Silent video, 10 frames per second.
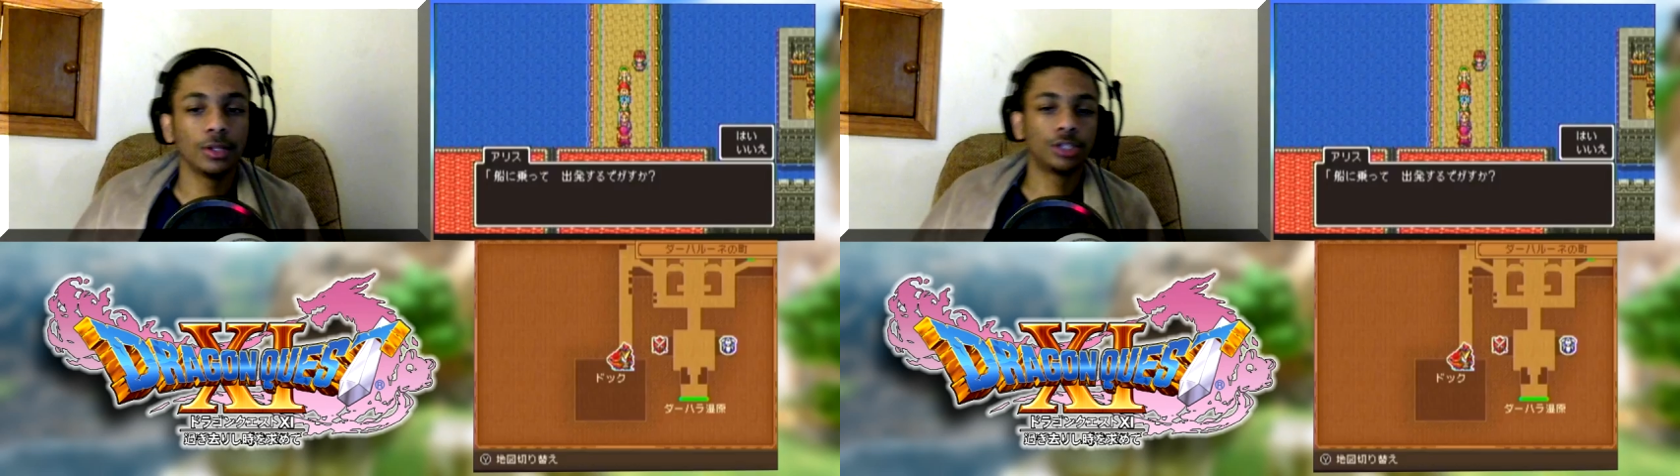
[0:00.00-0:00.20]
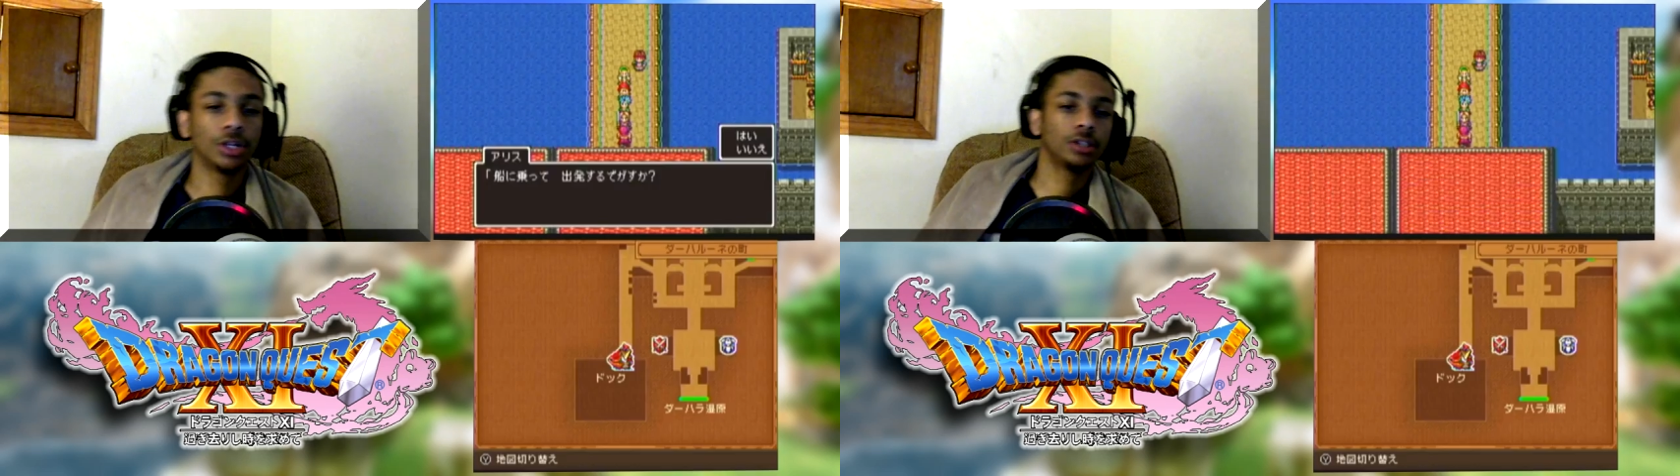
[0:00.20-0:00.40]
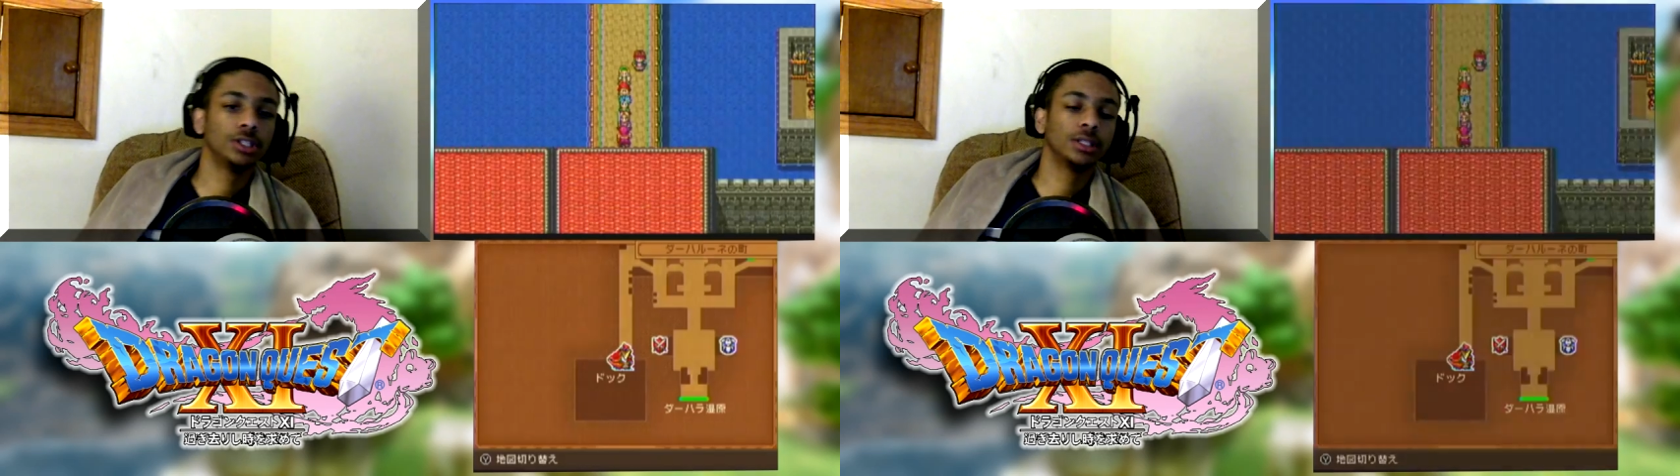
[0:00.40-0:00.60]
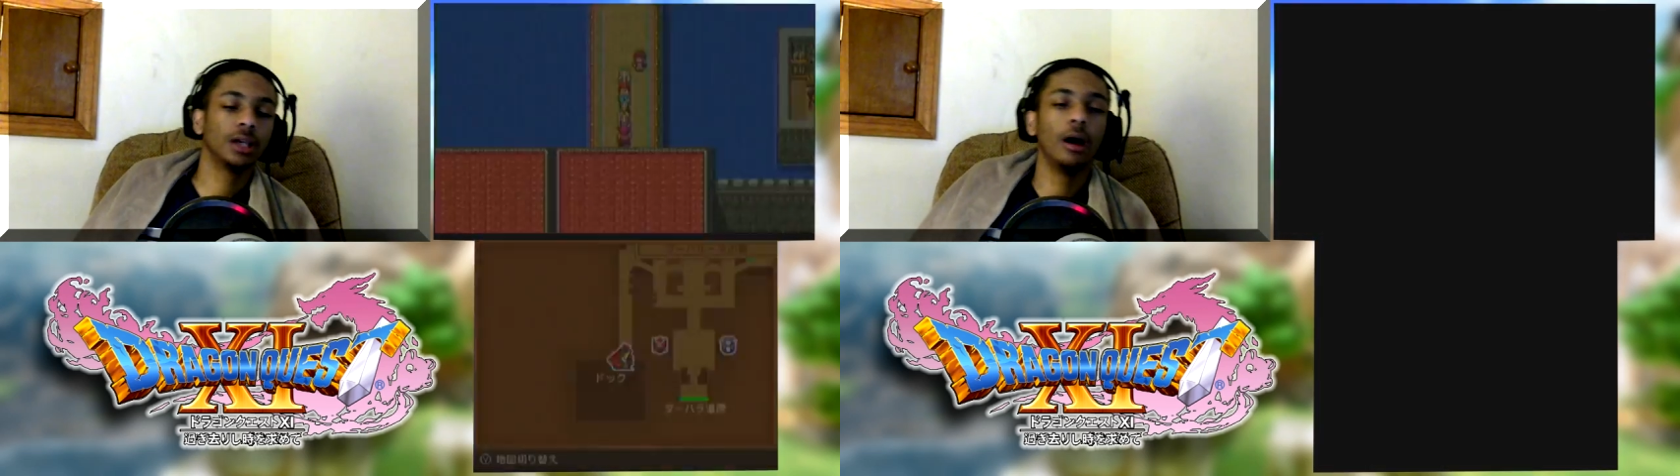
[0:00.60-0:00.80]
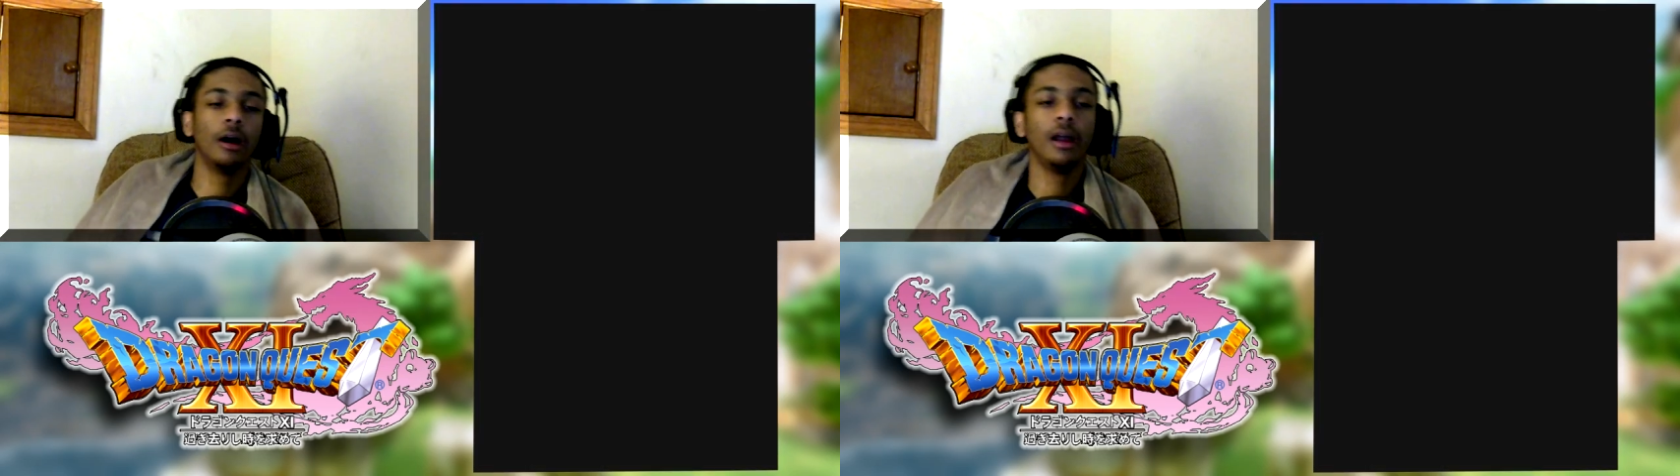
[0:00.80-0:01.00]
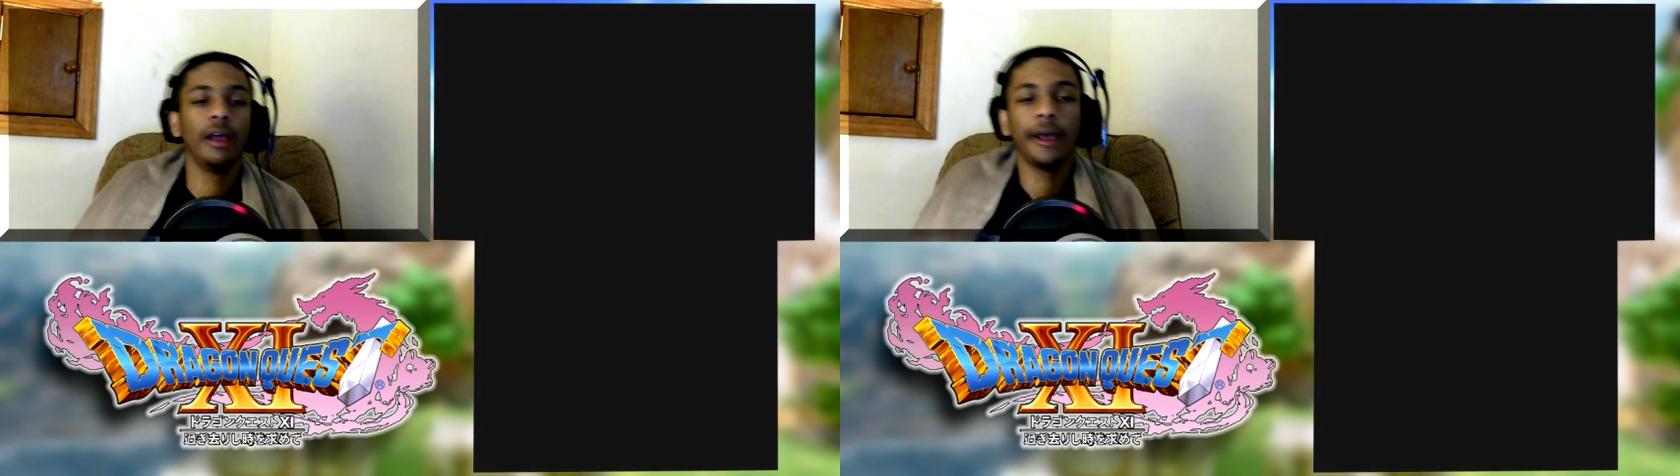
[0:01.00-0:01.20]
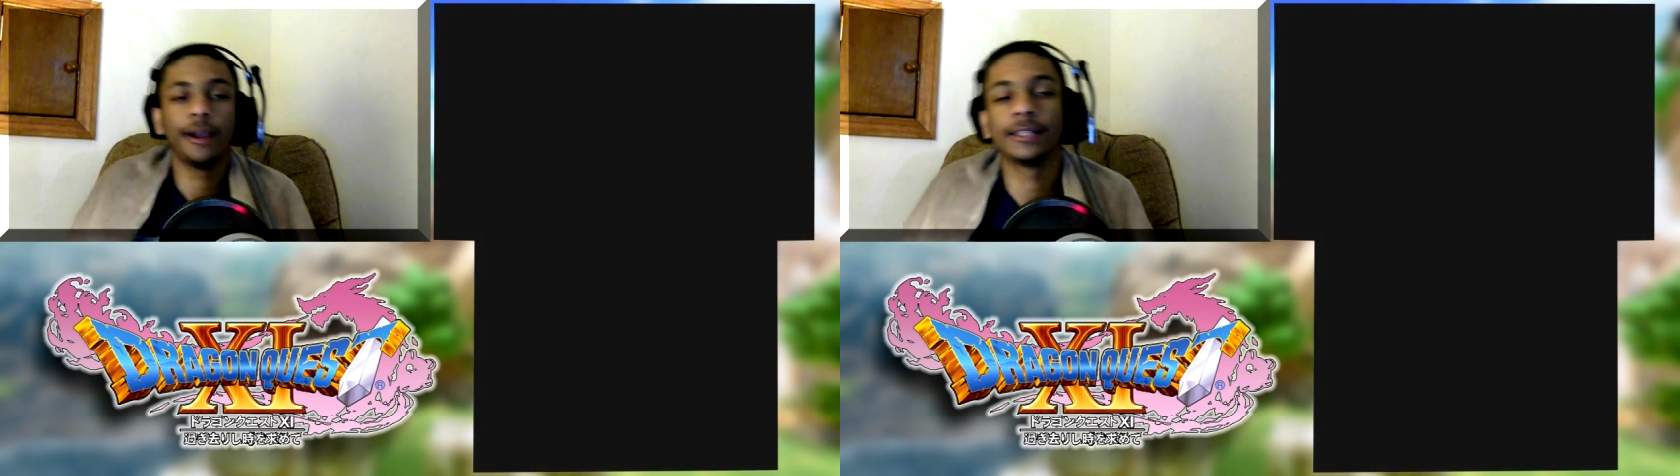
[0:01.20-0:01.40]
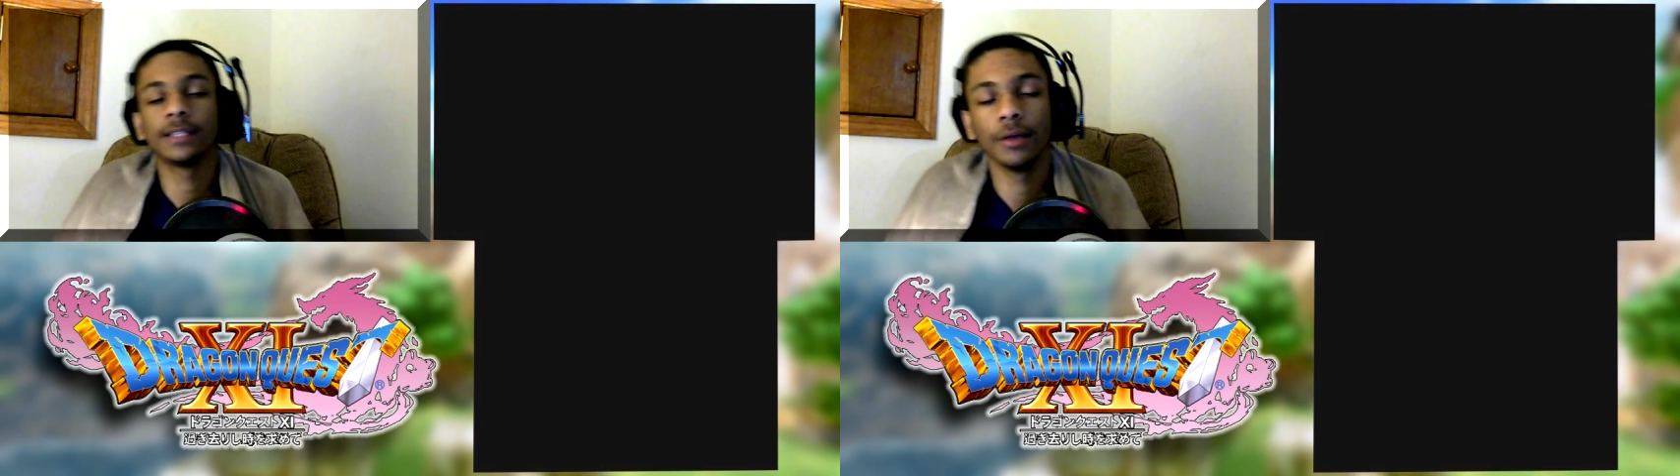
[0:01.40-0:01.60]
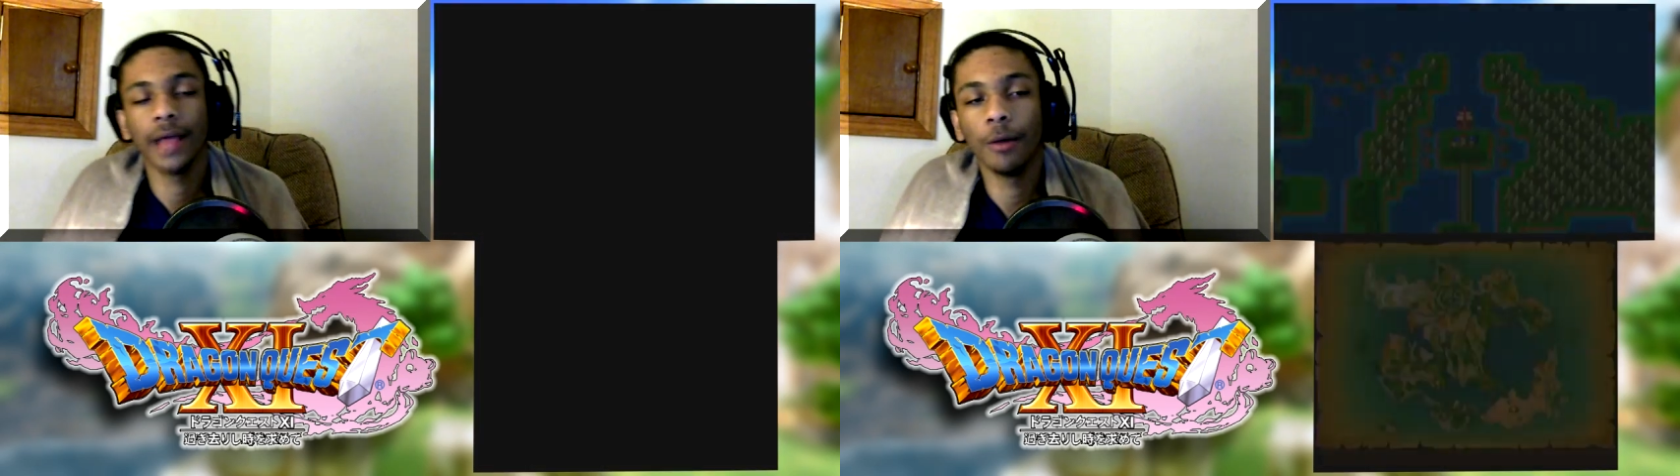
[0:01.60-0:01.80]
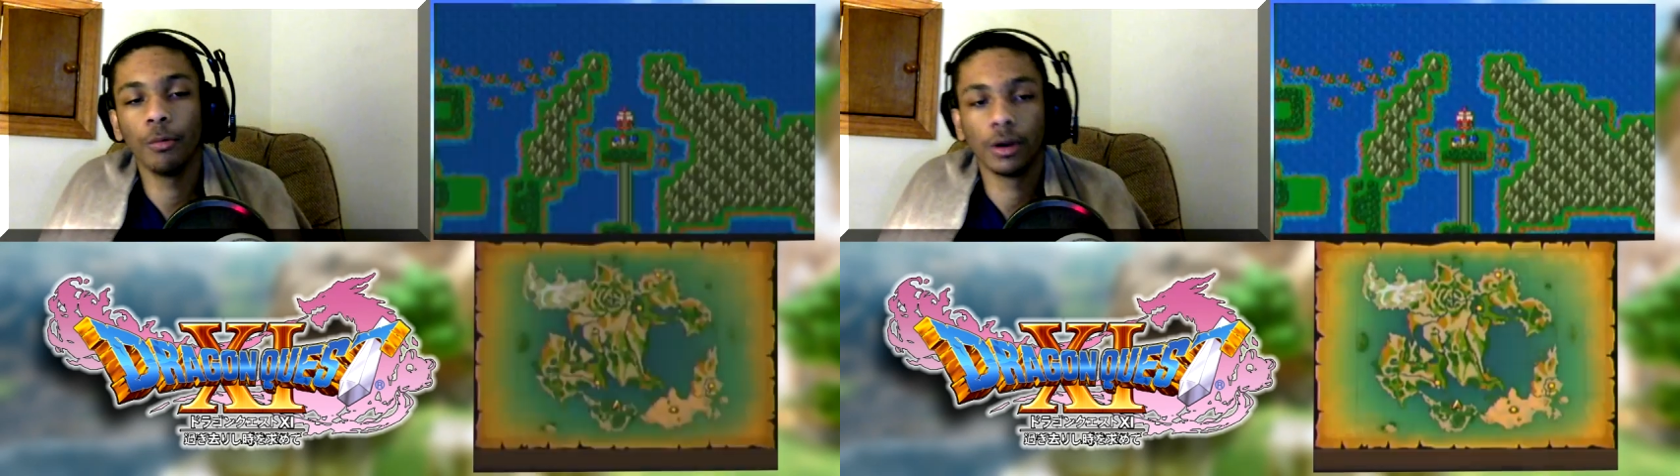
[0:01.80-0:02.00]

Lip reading: where the churches are, and that's how that